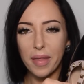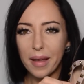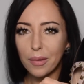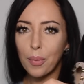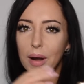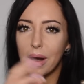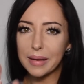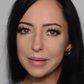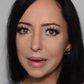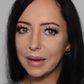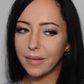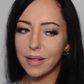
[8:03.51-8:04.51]
That's where it like
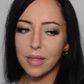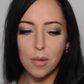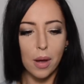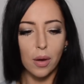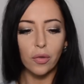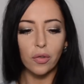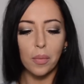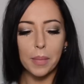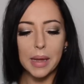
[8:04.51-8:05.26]
digs in the most on